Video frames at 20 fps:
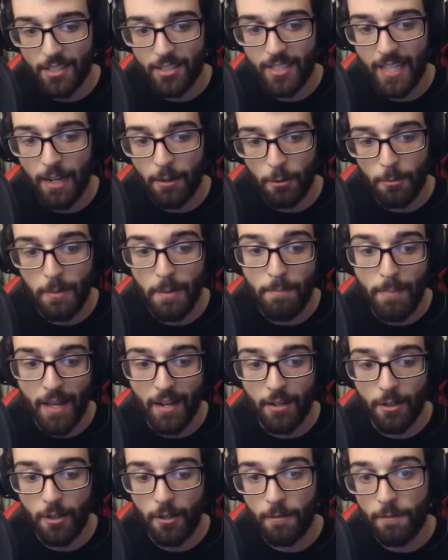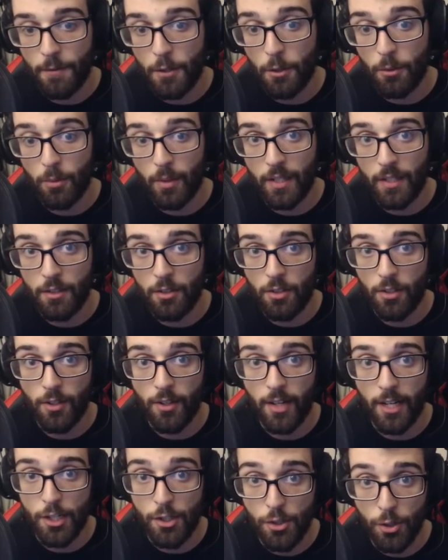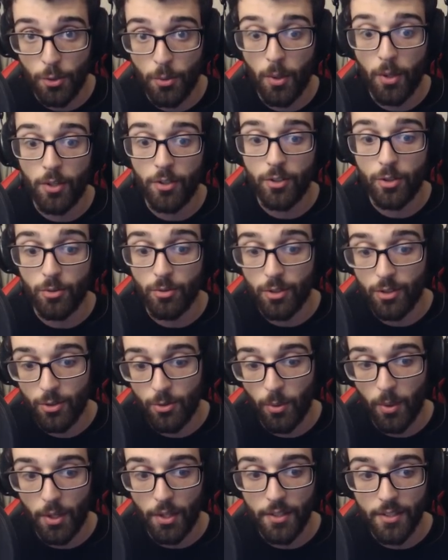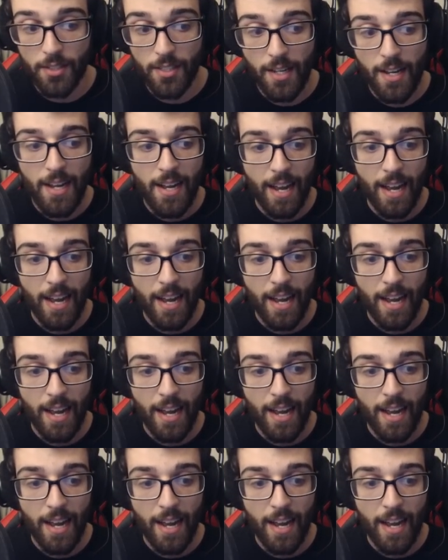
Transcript: So that would be better if you were in, you know, a duos or squads.